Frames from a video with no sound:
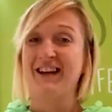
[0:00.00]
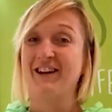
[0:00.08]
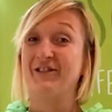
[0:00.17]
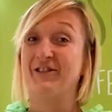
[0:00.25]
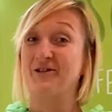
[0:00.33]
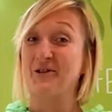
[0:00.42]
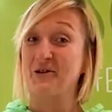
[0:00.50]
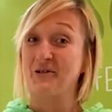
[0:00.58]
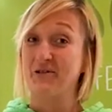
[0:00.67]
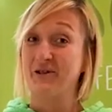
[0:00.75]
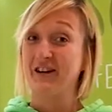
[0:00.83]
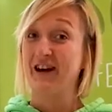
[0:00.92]

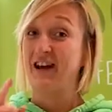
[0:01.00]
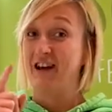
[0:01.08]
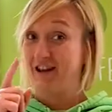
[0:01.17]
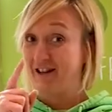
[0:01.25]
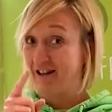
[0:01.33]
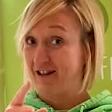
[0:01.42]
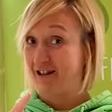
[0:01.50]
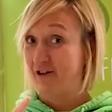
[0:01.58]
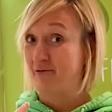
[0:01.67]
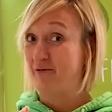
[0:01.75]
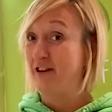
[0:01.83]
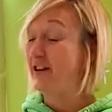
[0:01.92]
So the
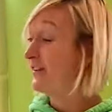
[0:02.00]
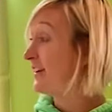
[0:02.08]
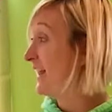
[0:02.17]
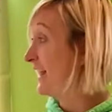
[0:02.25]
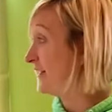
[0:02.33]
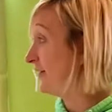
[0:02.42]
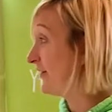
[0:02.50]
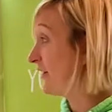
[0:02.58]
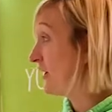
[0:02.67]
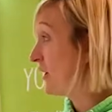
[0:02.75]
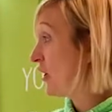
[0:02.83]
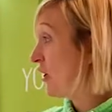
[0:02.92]
reason is
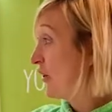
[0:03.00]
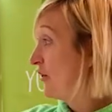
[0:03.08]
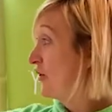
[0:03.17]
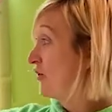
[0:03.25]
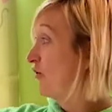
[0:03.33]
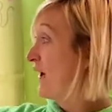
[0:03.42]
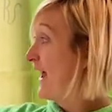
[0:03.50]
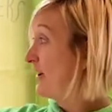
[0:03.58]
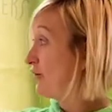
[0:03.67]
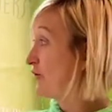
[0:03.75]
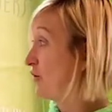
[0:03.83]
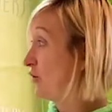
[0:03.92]
the red
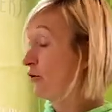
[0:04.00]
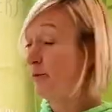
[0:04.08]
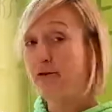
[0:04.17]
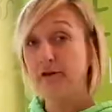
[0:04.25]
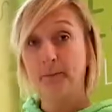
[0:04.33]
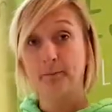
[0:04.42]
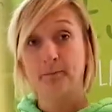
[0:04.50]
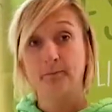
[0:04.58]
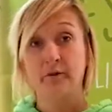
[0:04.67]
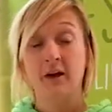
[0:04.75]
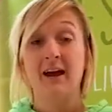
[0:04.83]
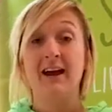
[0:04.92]
tubes
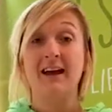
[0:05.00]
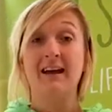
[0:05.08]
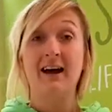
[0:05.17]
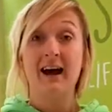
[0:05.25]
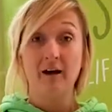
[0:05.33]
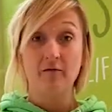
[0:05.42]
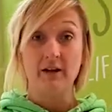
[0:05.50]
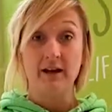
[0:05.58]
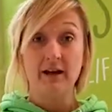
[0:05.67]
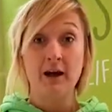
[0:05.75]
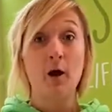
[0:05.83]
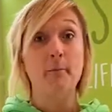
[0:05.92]

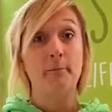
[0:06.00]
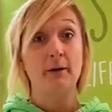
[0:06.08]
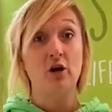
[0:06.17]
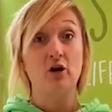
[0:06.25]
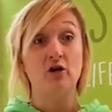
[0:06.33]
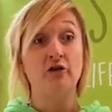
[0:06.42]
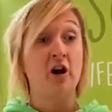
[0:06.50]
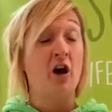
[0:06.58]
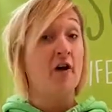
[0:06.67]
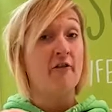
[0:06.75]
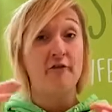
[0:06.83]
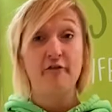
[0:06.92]
carry blood
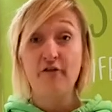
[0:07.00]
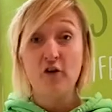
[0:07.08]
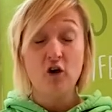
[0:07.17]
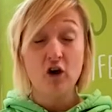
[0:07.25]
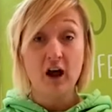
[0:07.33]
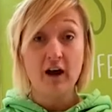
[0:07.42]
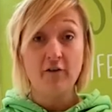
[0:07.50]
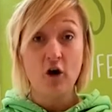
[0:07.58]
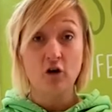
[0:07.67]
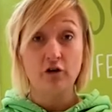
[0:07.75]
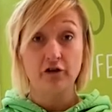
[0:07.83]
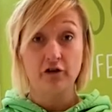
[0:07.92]
full of
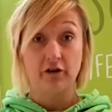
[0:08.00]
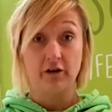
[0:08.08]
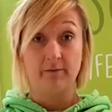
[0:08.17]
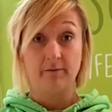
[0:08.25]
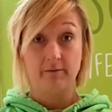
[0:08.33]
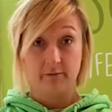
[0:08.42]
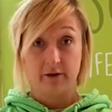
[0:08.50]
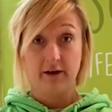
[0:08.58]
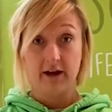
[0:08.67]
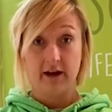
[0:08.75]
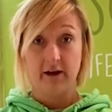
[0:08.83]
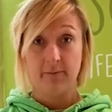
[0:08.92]
oxygen,
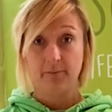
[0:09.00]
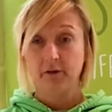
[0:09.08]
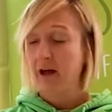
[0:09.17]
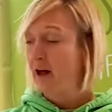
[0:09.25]
okay?